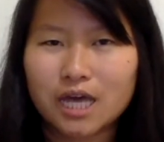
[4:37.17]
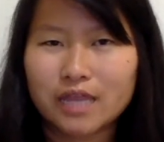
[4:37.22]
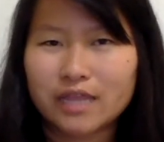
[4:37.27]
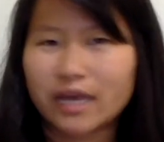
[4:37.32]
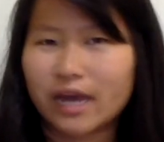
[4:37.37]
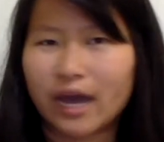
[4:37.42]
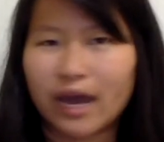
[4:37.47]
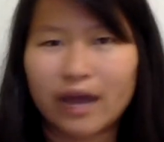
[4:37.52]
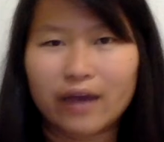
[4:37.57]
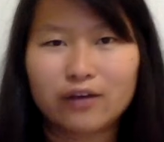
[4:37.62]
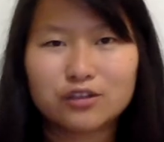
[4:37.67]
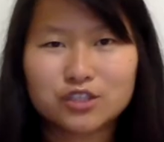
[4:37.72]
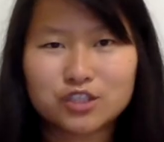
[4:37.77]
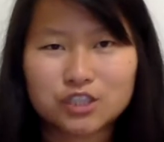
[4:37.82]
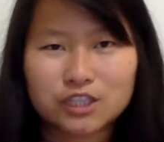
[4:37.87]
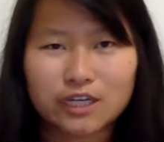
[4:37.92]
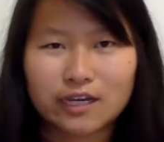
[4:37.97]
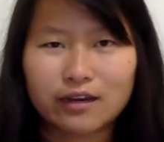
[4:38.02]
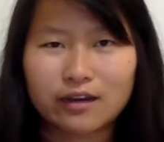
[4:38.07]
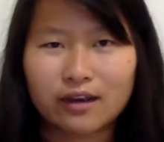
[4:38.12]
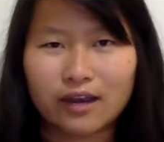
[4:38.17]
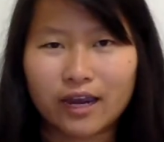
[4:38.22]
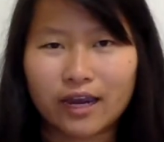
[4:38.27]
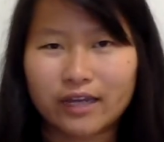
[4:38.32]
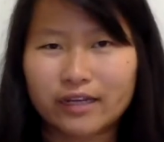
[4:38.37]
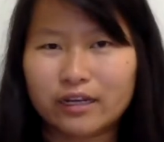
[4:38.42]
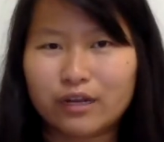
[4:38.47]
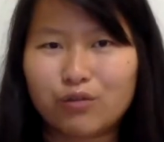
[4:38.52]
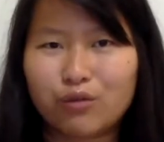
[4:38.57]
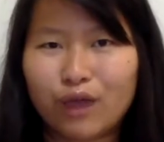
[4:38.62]
the aisle chair
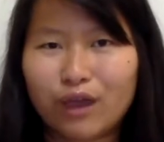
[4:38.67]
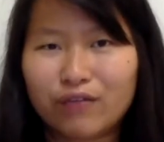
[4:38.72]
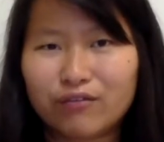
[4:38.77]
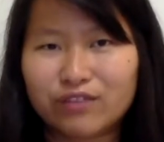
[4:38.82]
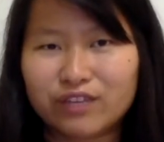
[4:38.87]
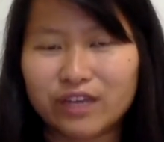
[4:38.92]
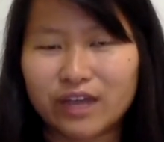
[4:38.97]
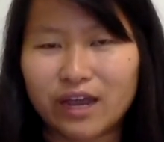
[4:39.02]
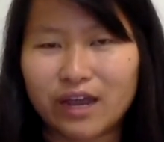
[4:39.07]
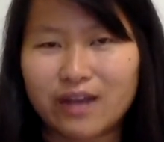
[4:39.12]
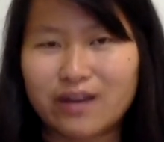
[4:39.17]
hadn't arrived yet,